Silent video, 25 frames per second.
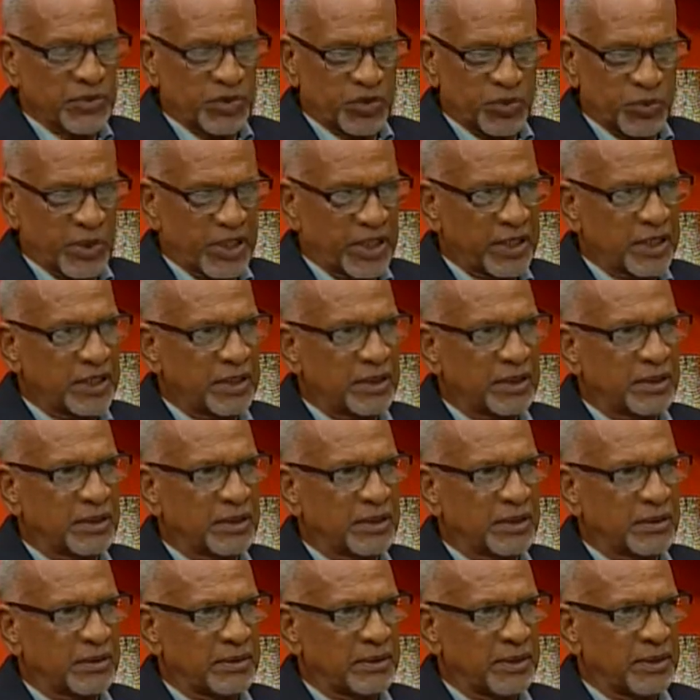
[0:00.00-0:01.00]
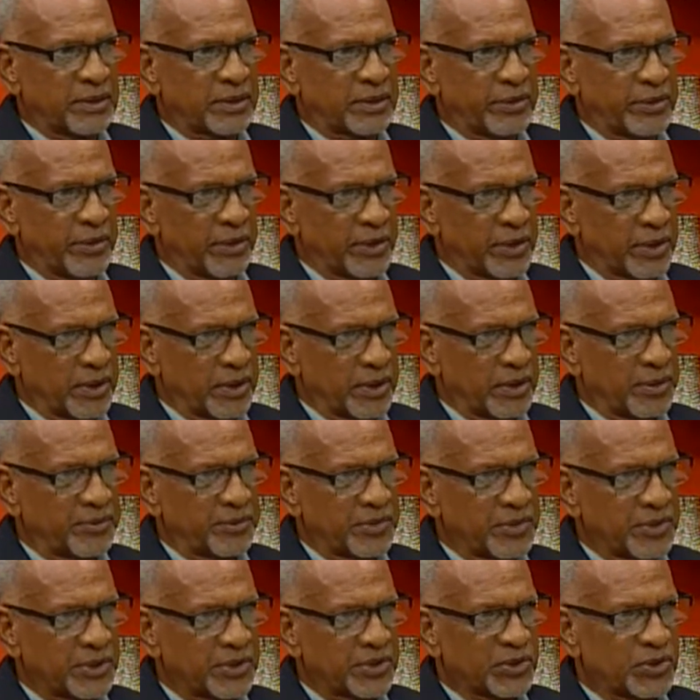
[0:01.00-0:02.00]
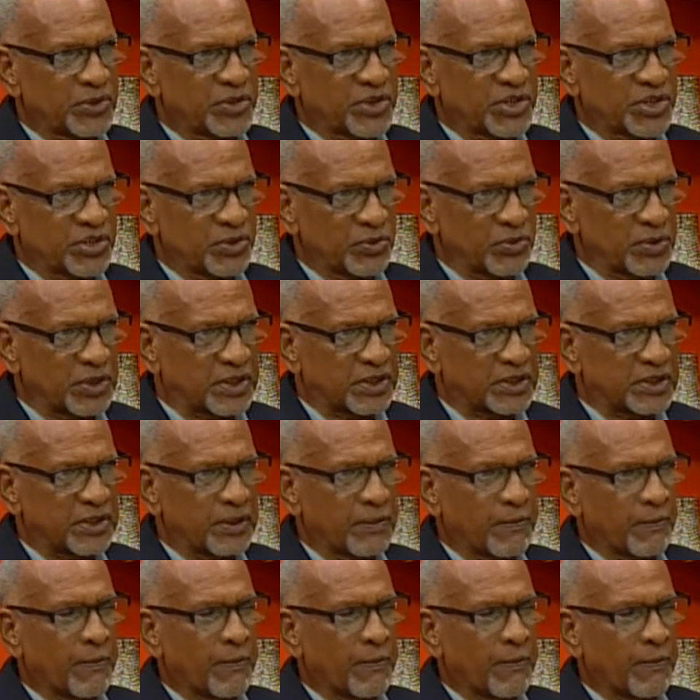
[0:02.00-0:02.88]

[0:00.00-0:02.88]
tweaking the curriculum to suit.